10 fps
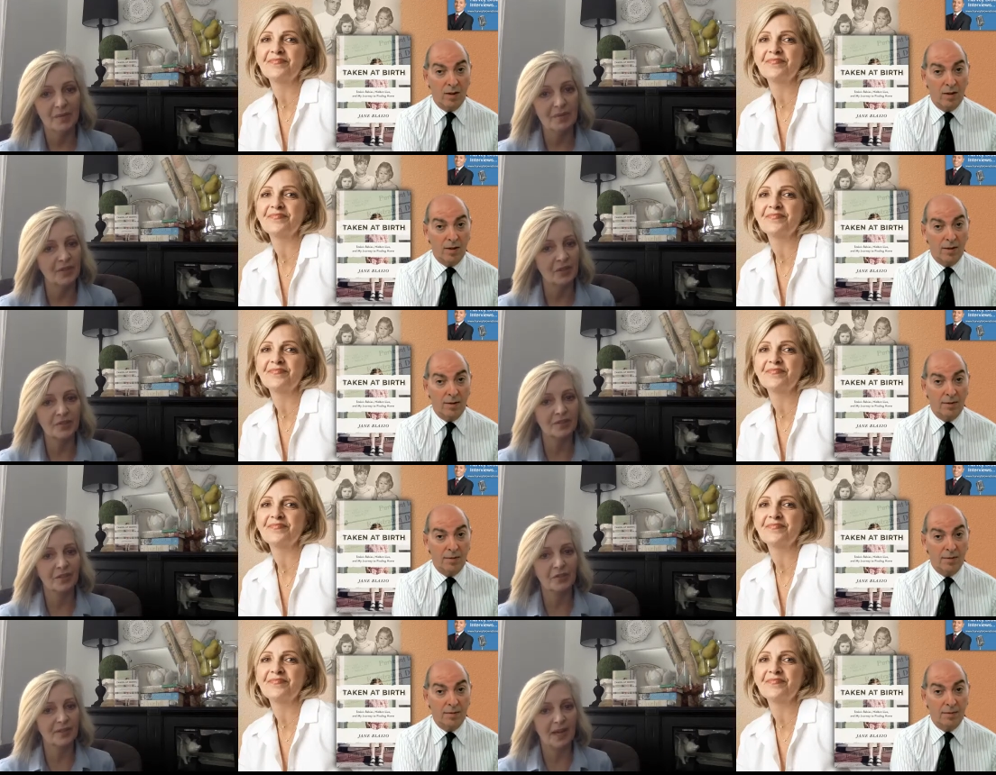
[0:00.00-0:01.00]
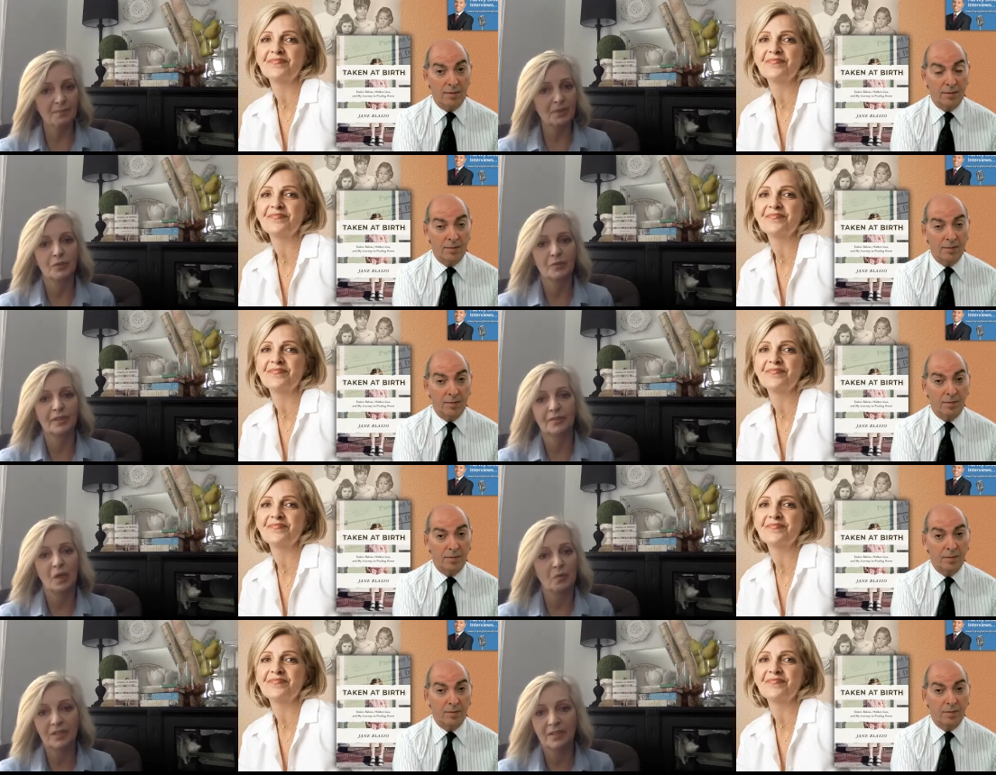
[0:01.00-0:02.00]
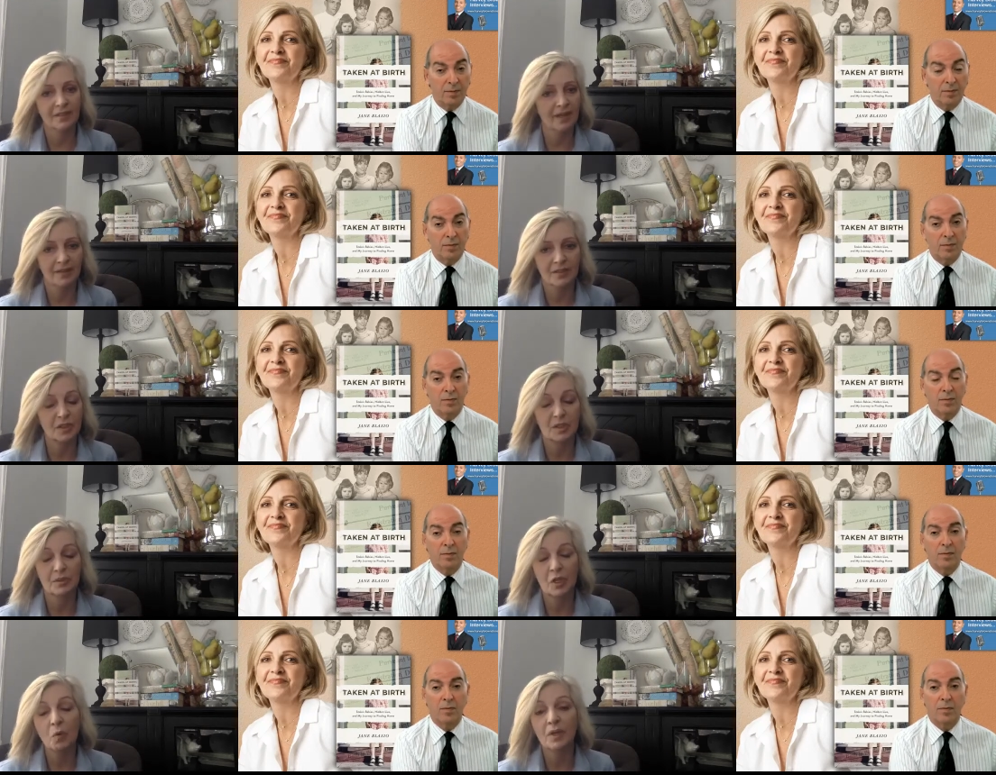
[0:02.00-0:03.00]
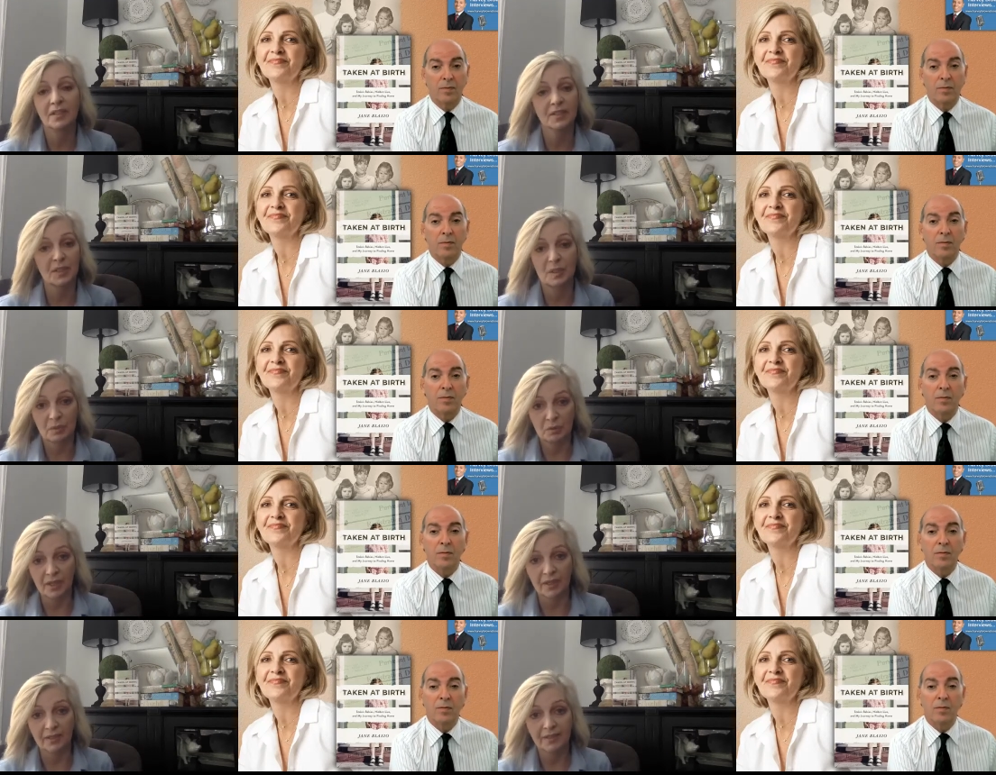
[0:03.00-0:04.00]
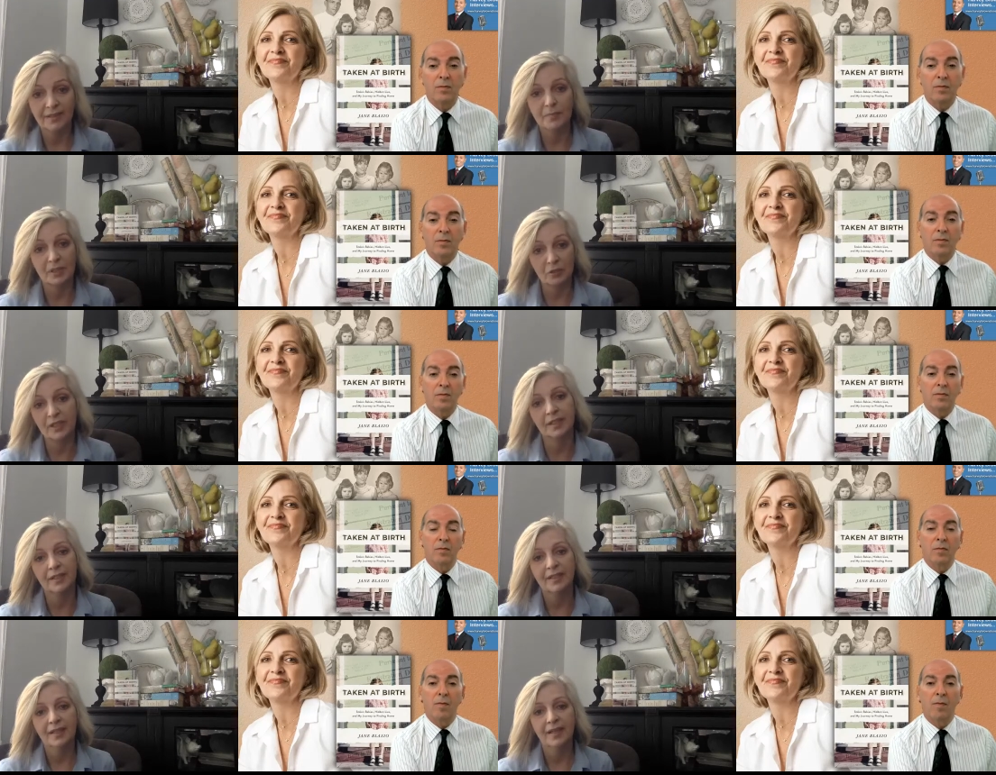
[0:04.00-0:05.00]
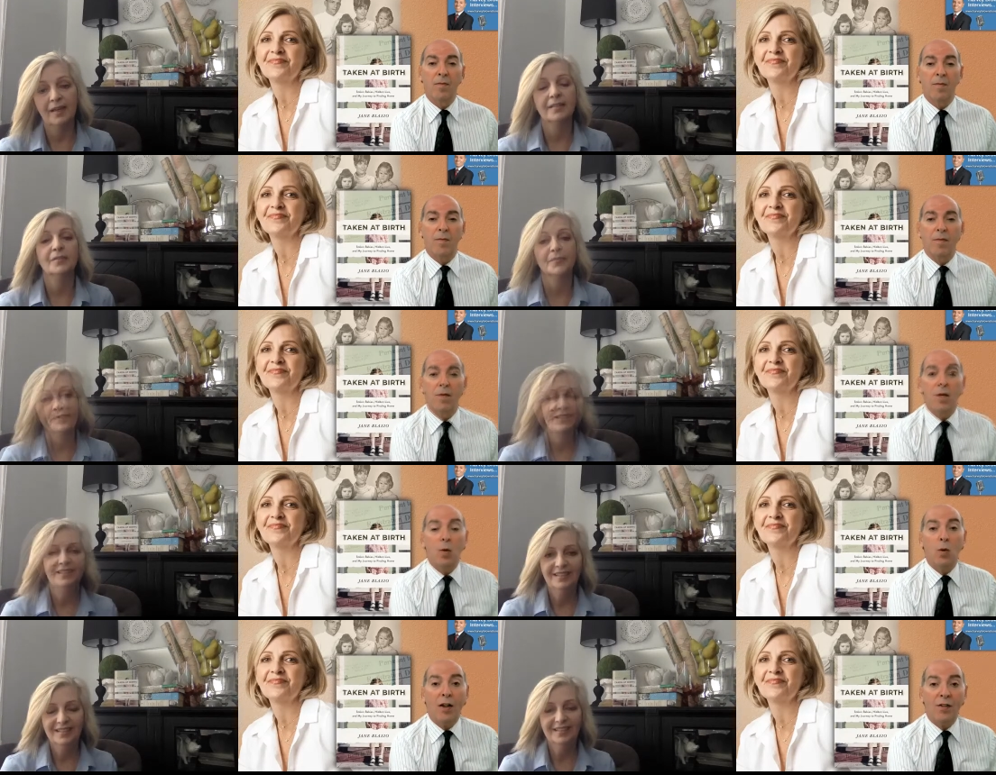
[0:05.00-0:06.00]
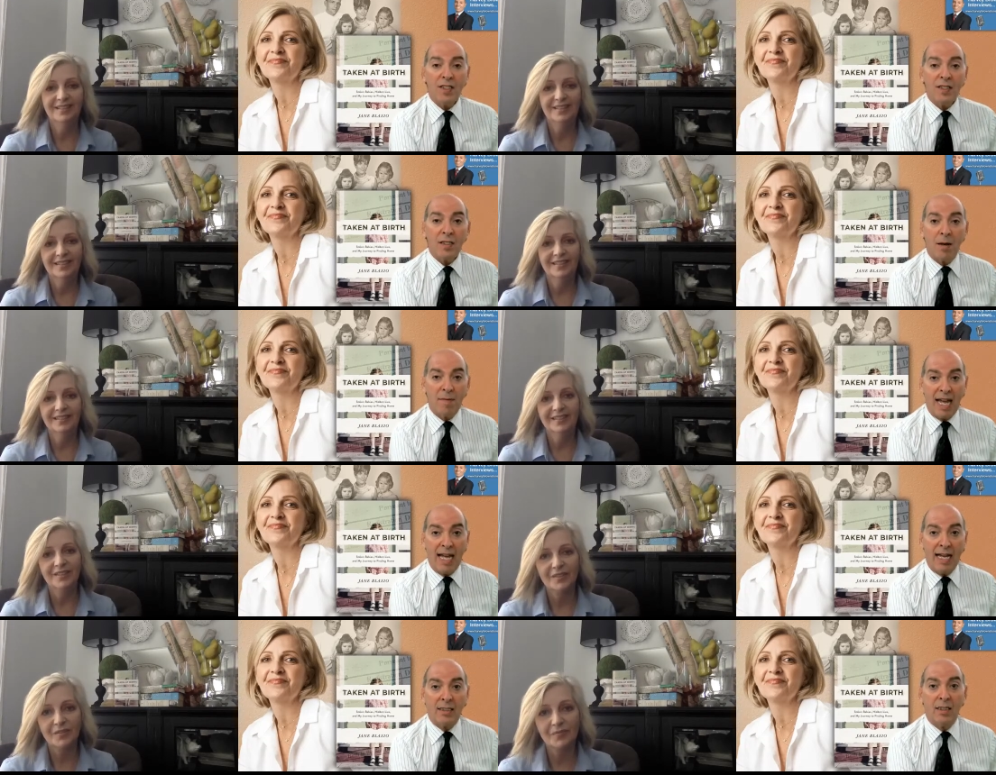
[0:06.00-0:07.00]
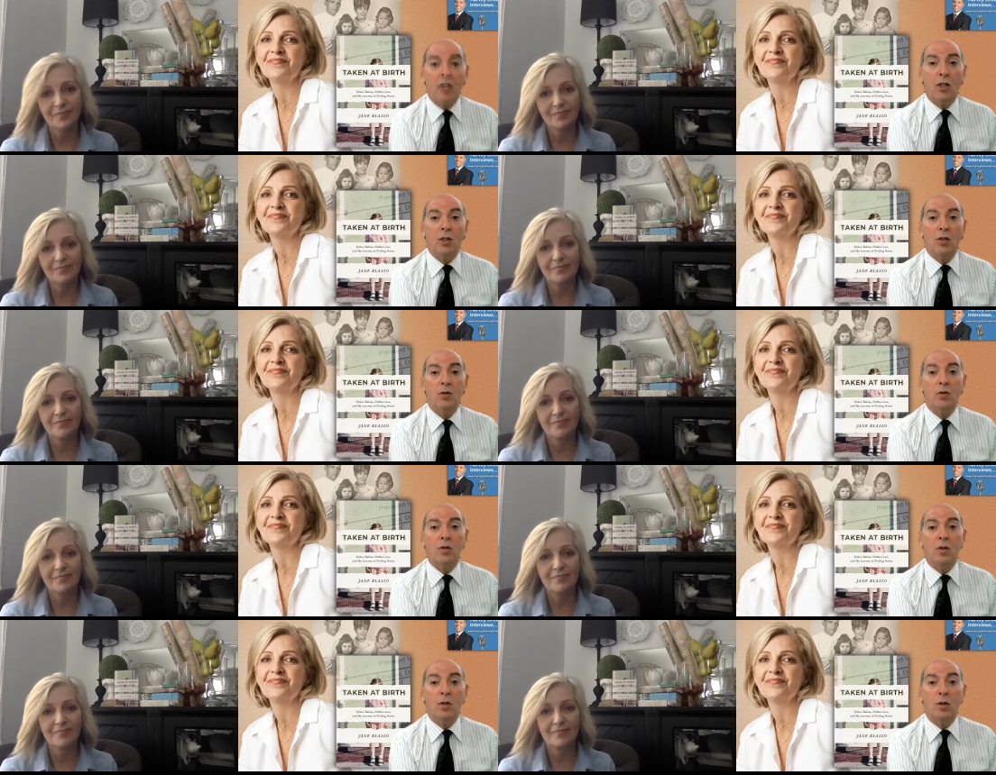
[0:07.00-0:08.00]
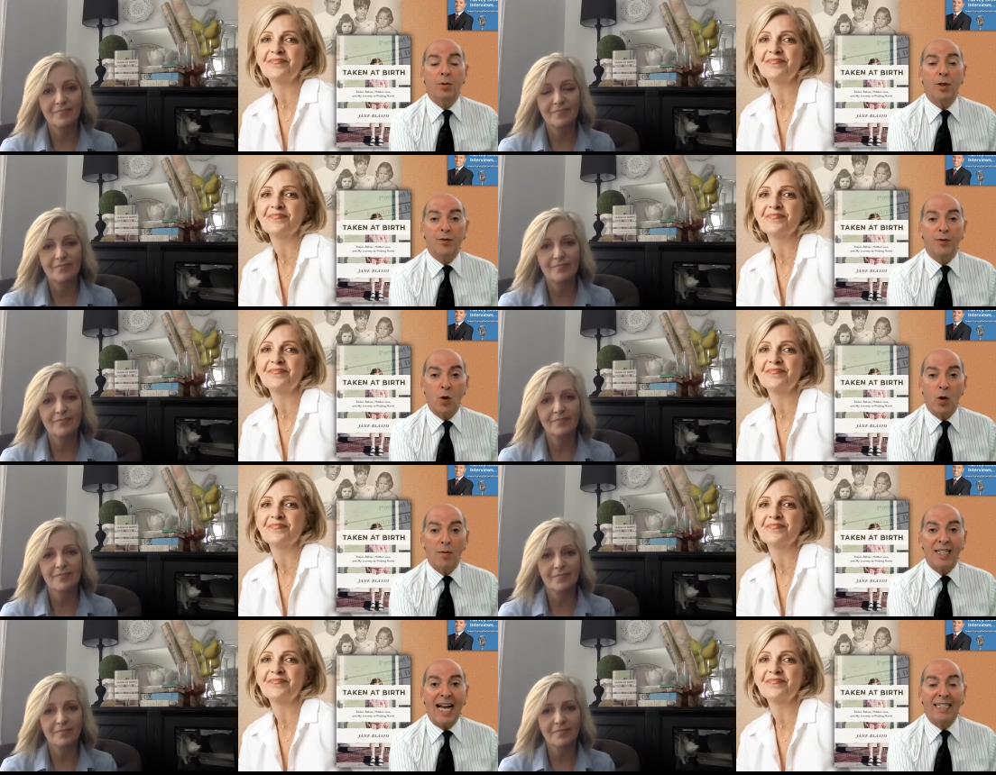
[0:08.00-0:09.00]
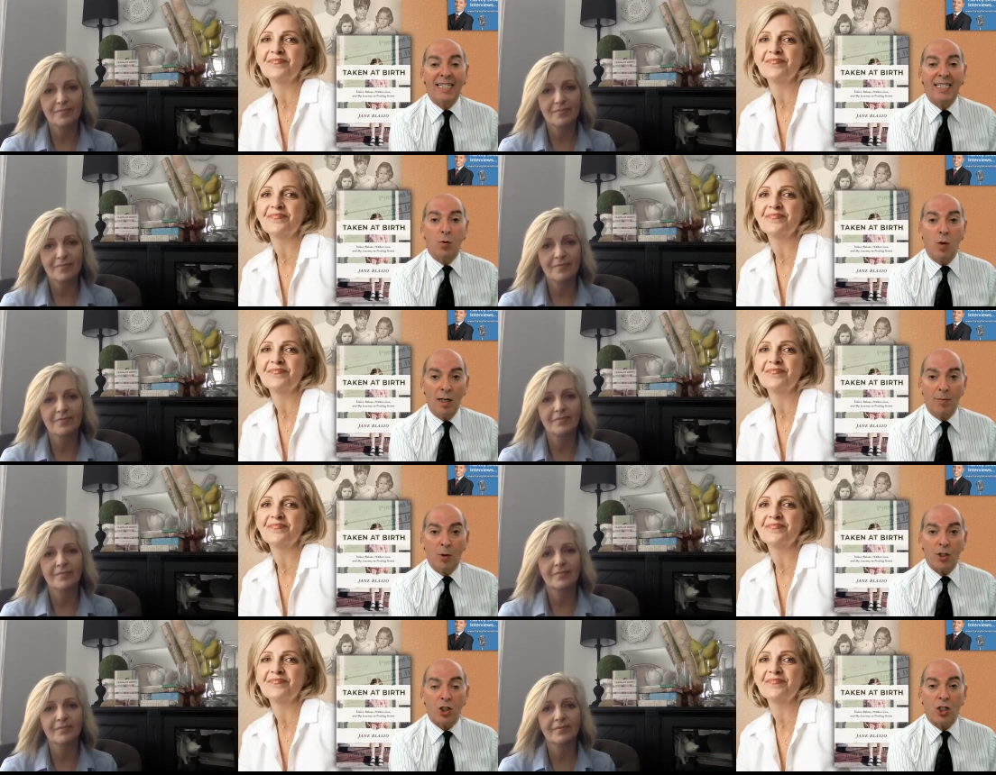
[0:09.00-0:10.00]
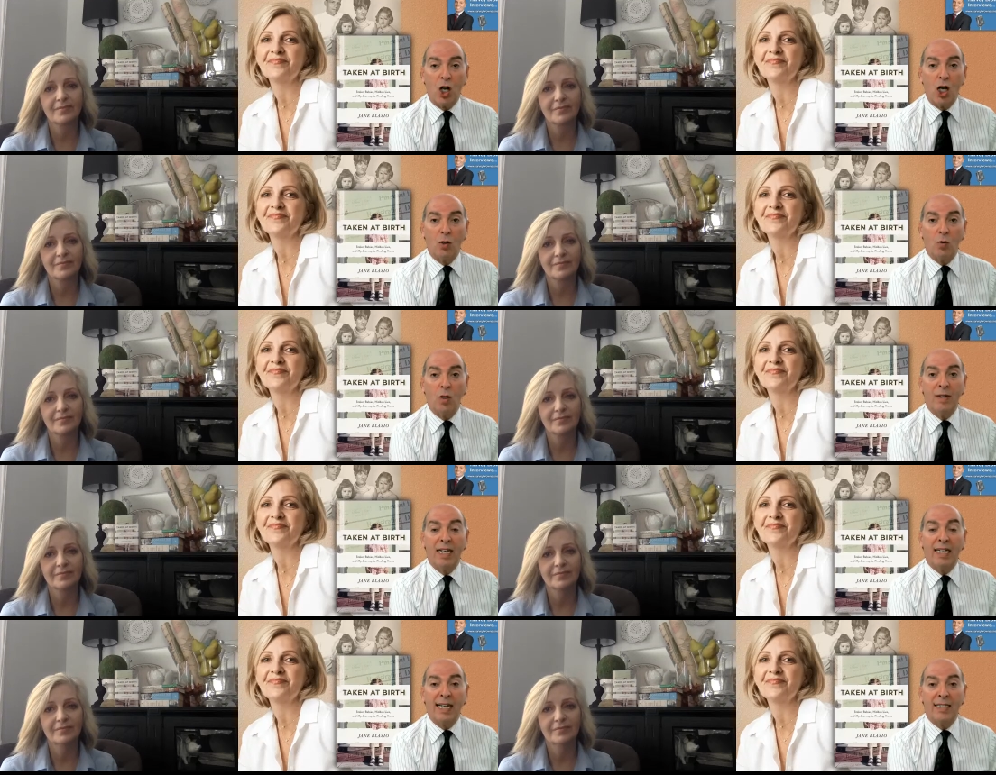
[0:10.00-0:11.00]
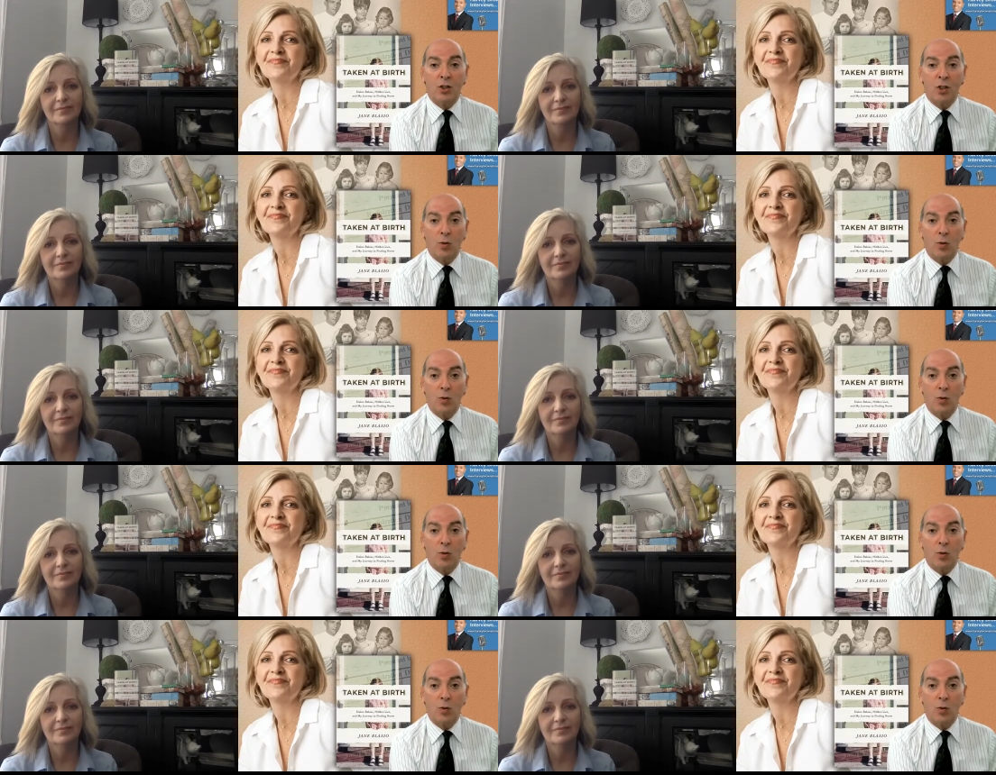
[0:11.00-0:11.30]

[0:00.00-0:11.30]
Speaker 1: I mean, there's absolutely no one can dispute that, period.
Speaker 2: Well, this is a man who performed at least one abortion on a woman against her